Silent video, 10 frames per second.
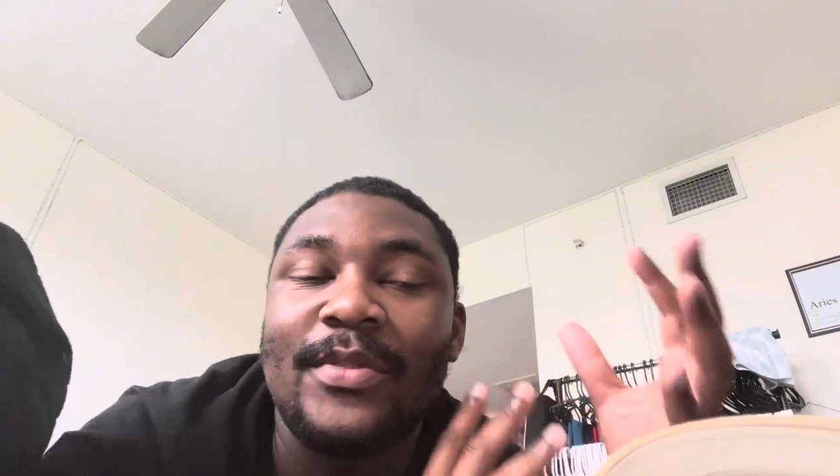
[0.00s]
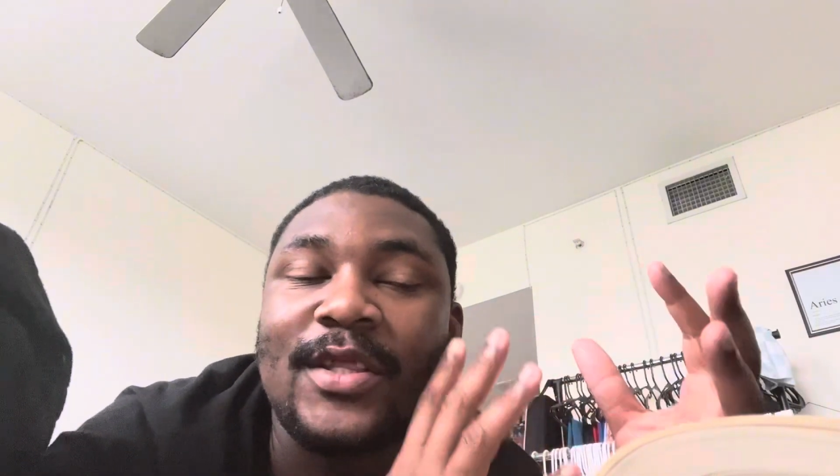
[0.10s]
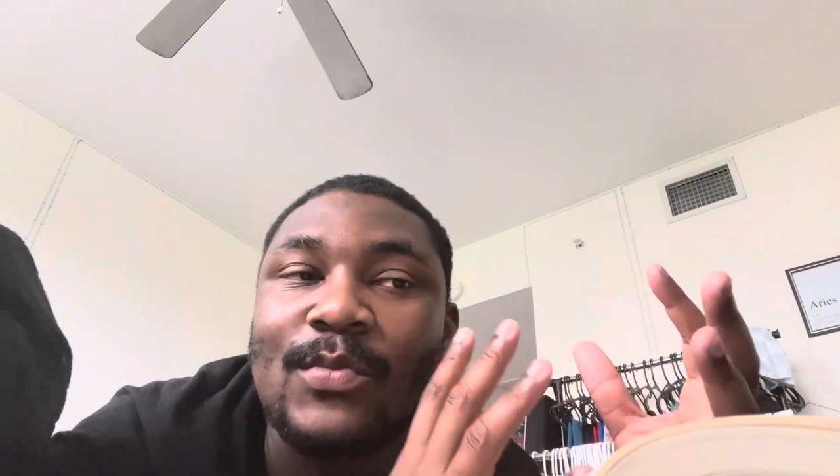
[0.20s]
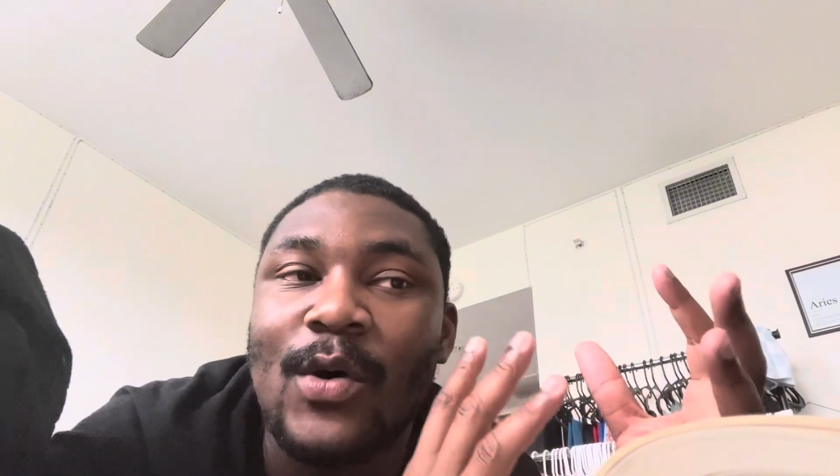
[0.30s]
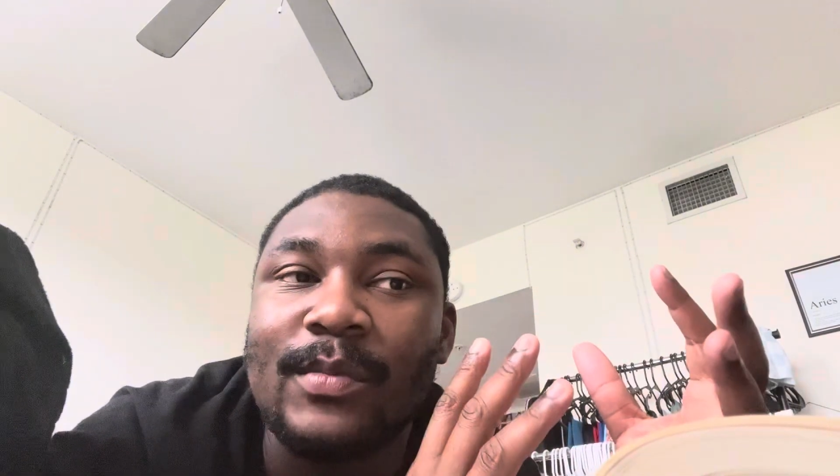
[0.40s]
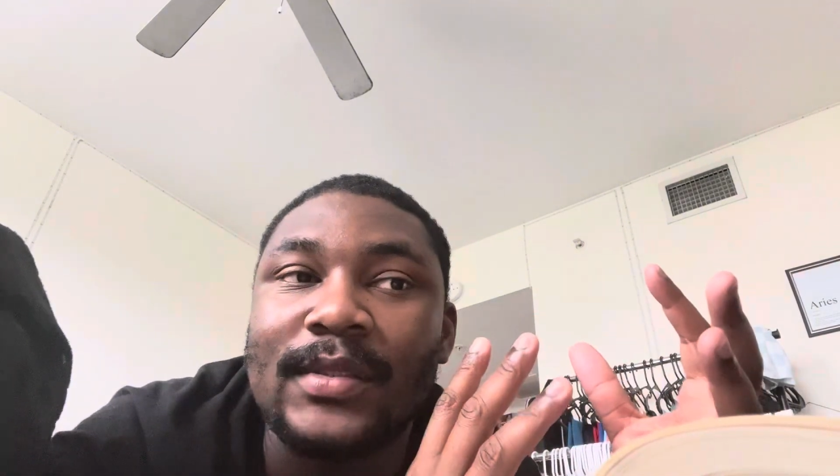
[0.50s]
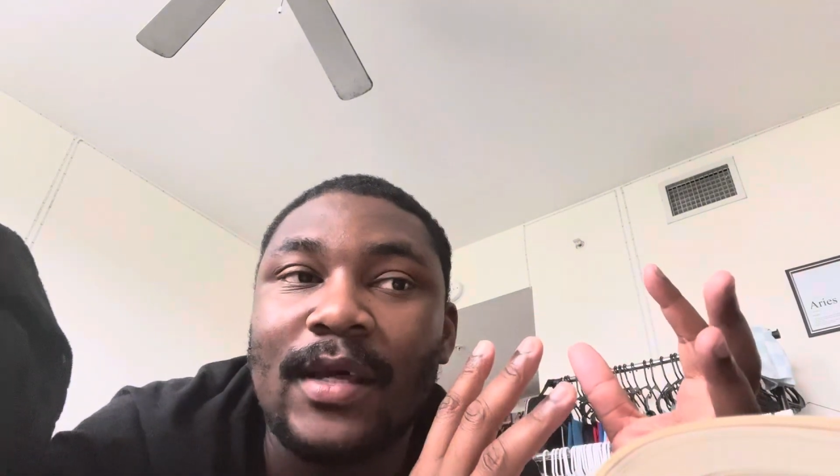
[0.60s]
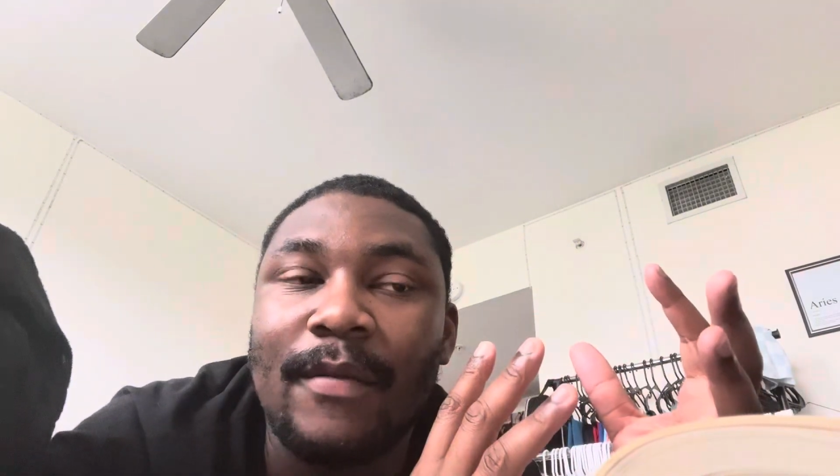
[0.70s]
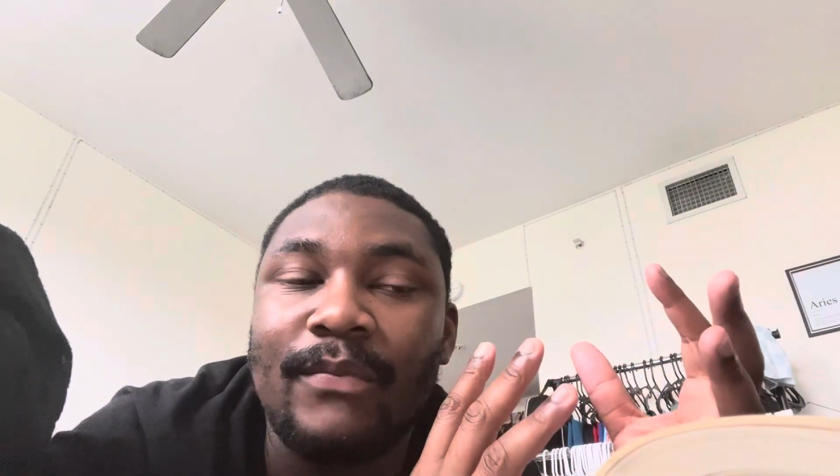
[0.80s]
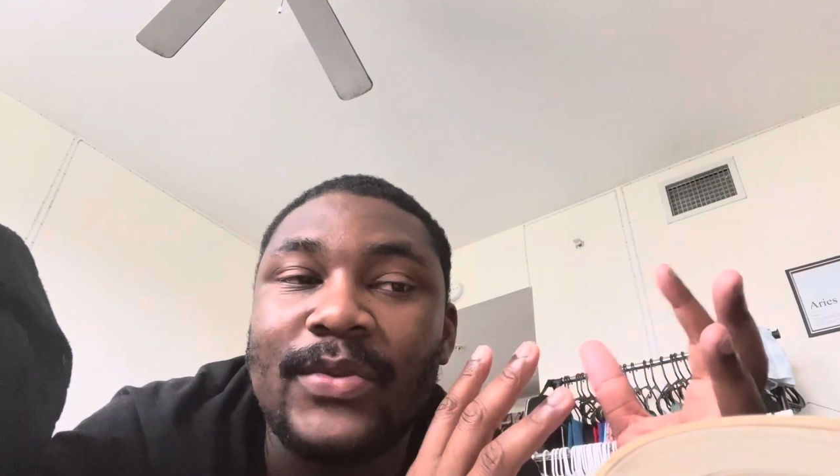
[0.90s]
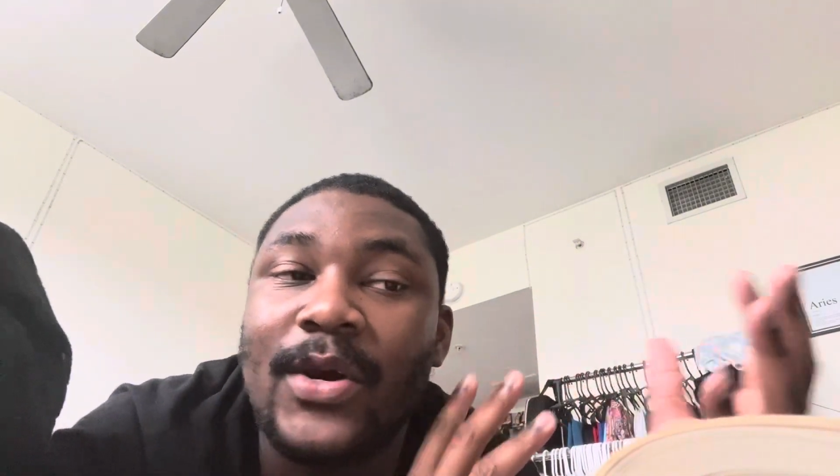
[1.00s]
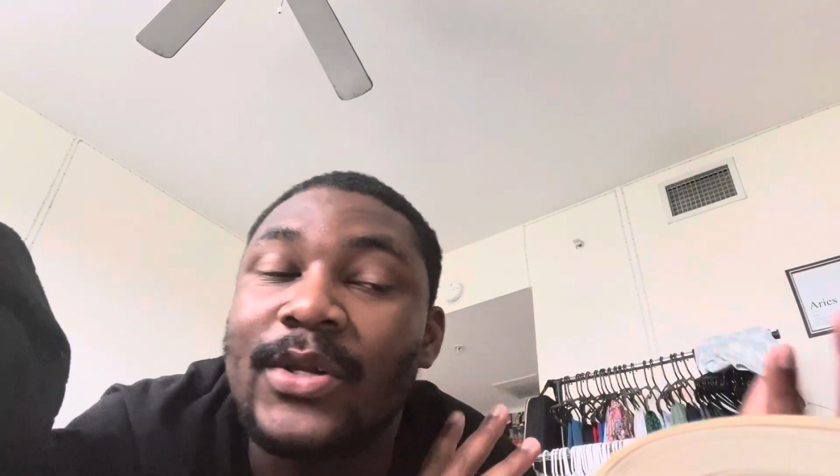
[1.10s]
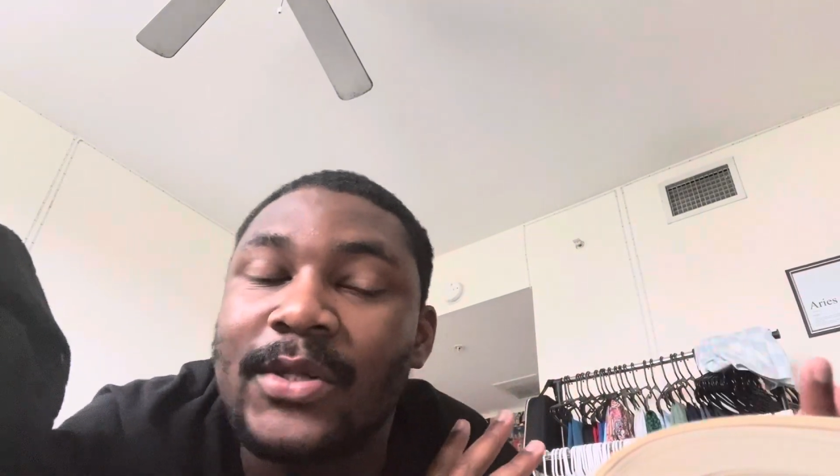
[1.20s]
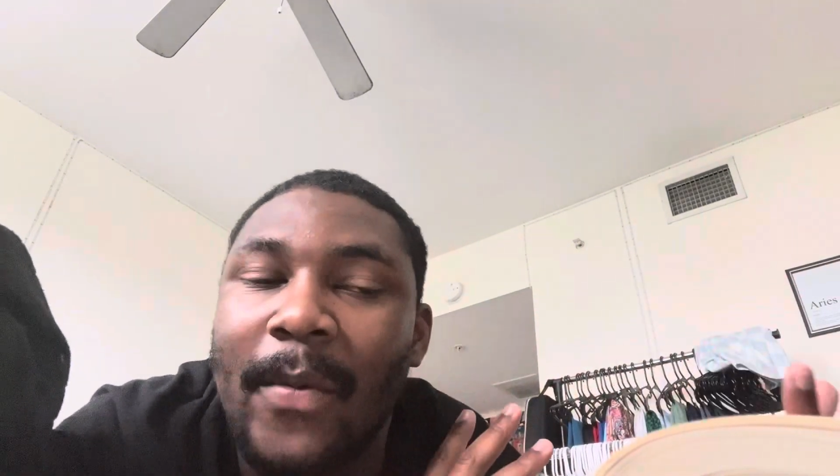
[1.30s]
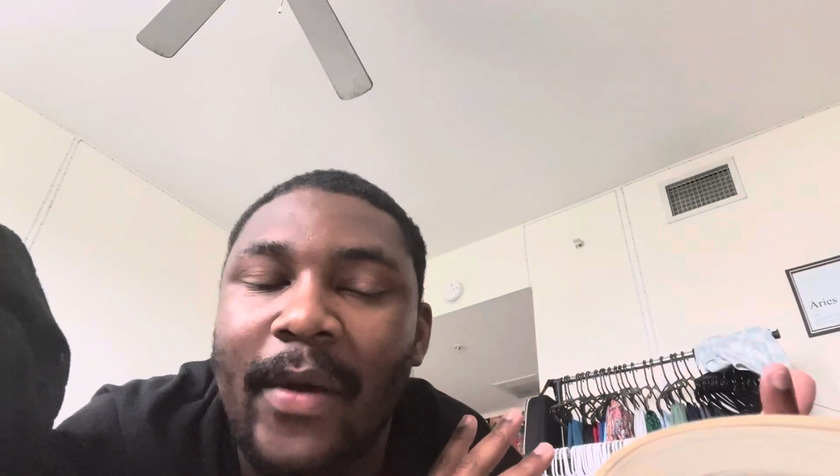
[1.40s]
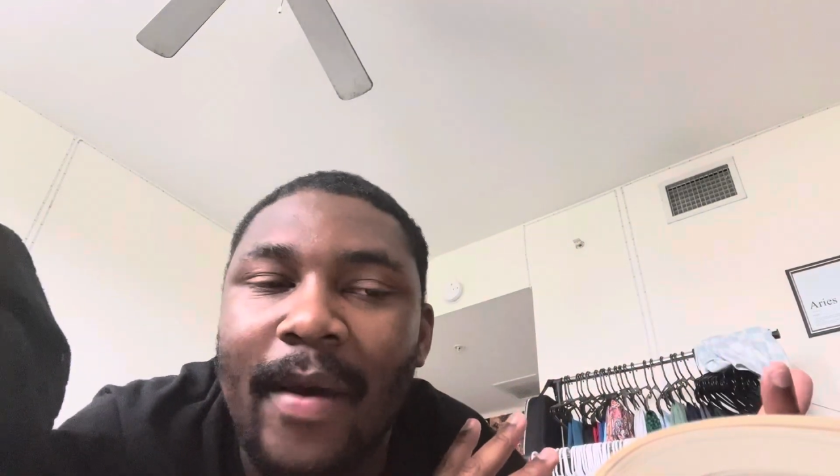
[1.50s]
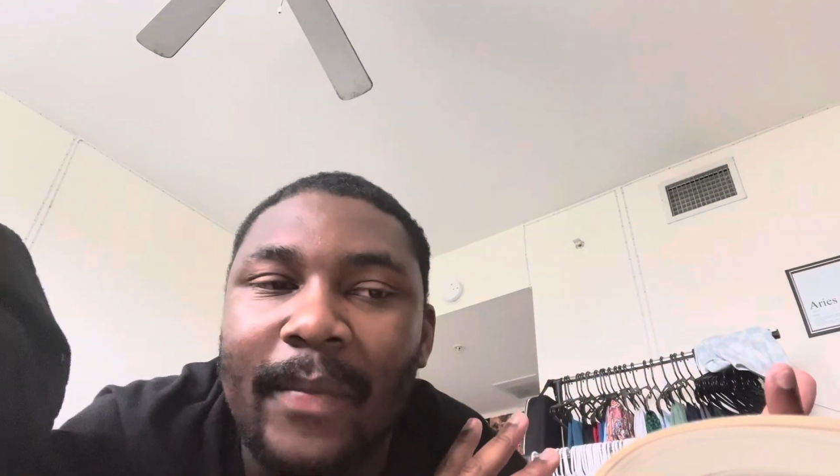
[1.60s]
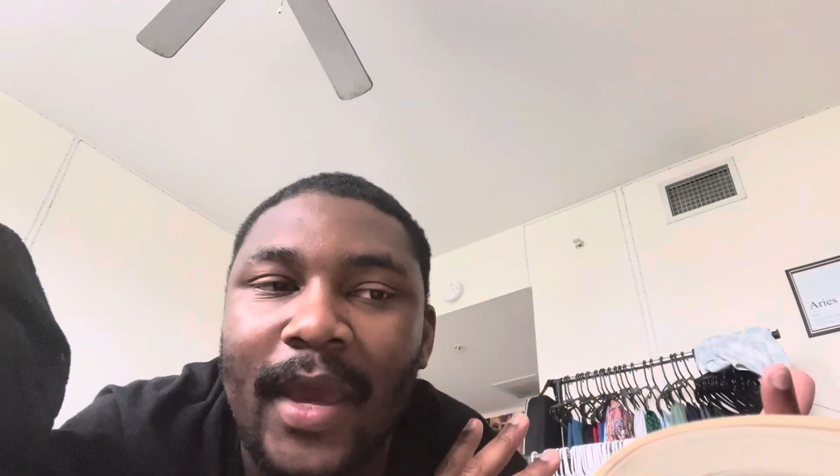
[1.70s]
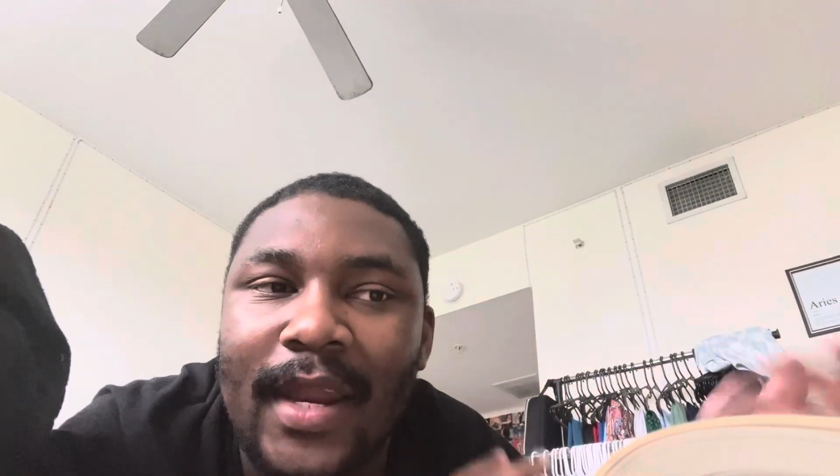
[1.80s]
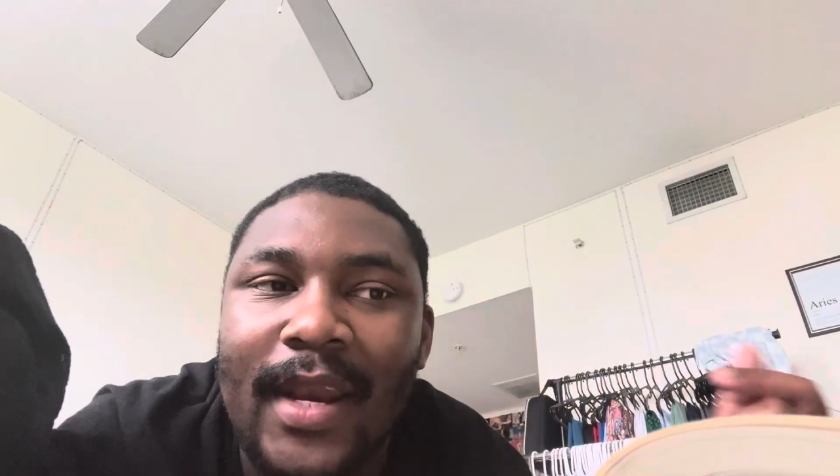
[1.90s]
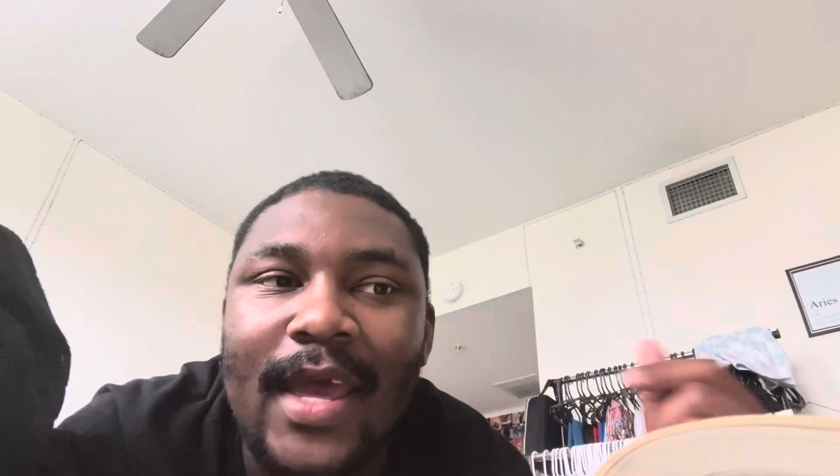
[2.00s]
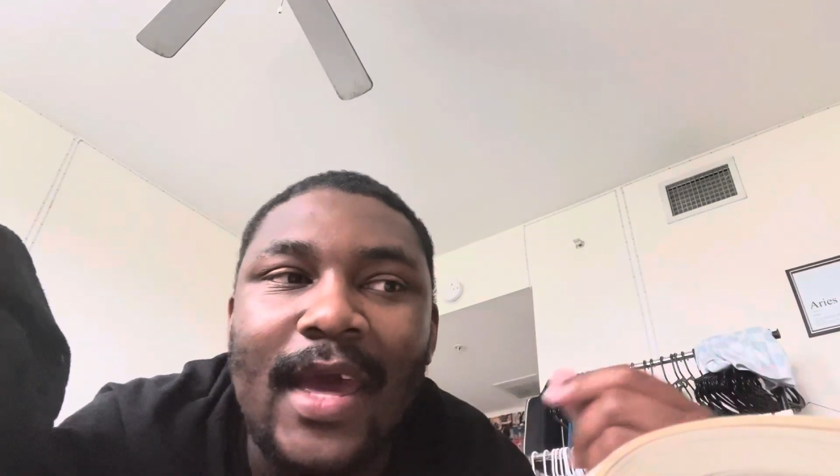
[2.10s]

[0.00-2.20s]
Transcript: his mom's second term campaign.